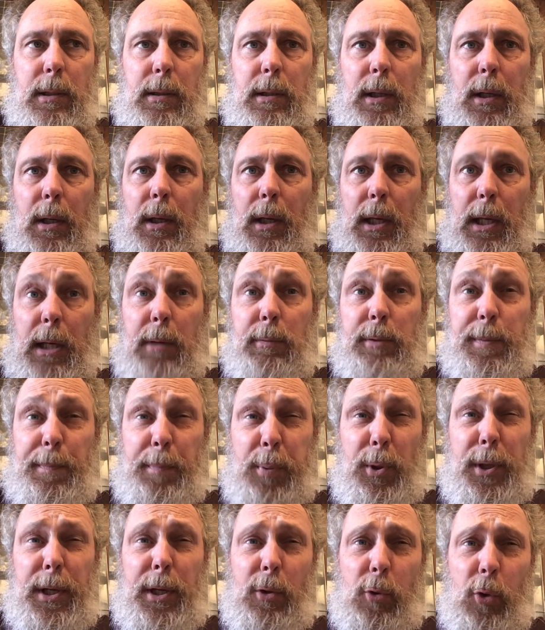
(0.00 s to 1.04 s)
and it was
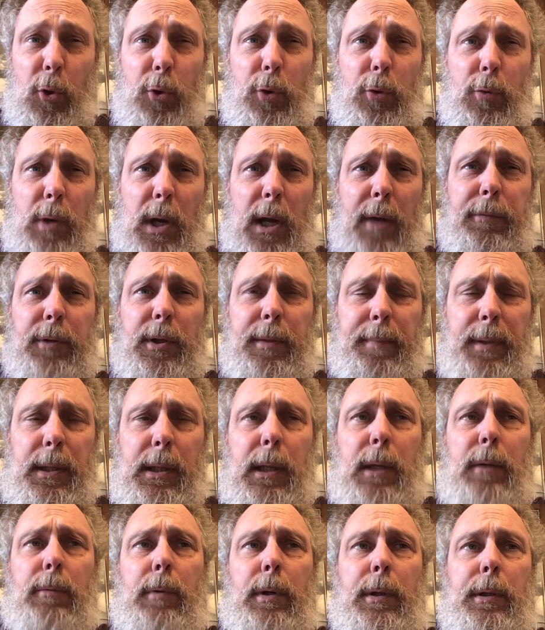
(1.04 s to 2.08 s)
pretty crude rifle to
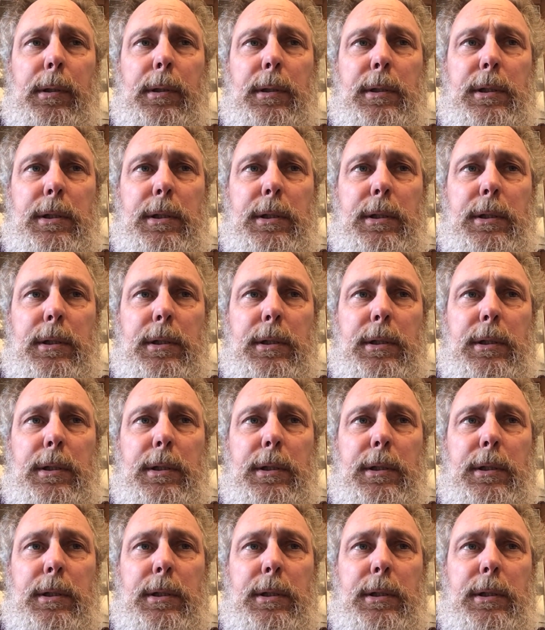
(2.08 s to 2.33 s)
begin with.